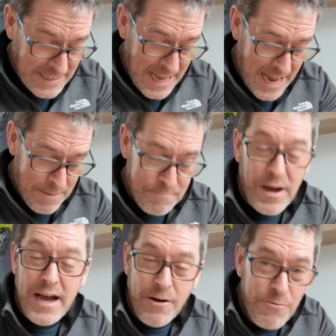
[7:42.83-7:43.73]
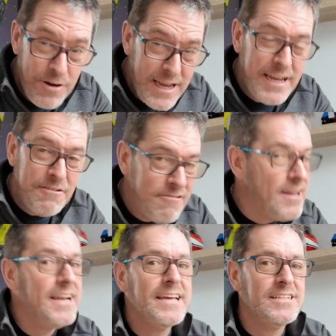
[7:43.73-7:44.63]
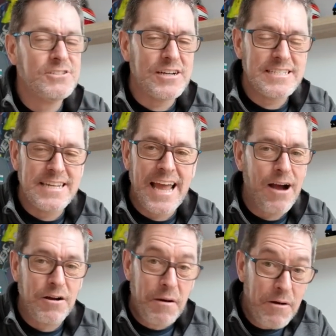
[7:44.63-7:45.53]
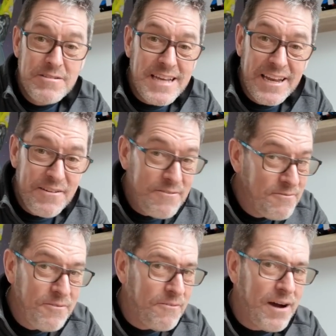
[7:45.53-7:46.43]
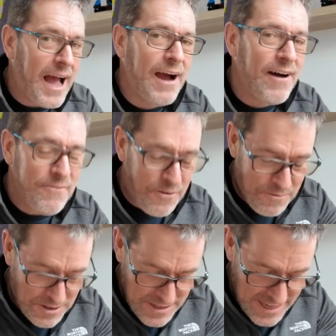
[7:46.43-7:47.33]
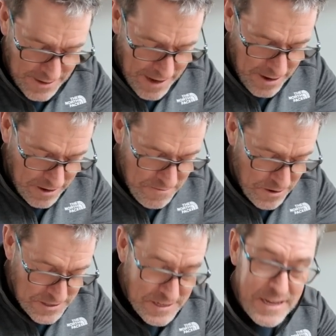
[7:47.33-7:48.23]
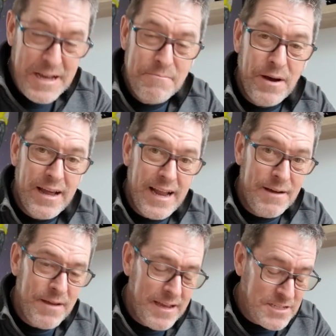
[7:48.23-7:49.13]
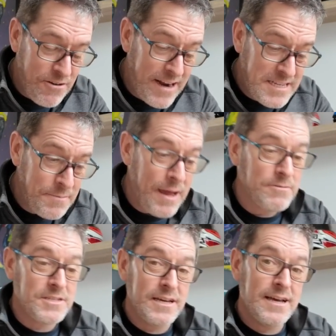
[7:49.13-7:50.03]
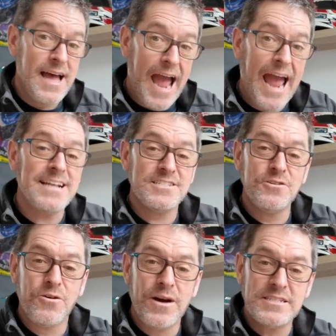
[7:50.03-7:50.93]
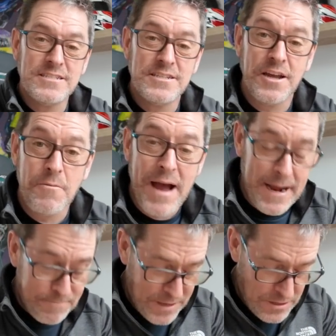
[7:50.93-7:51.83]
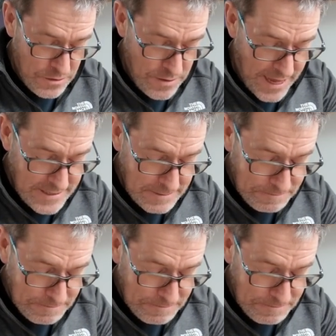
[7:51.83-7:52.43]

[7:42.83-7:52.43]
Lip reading: But a really, really interesting outcome. I won't tell you what the outcome was, but it's great to be able to answer your questions and go back and do that.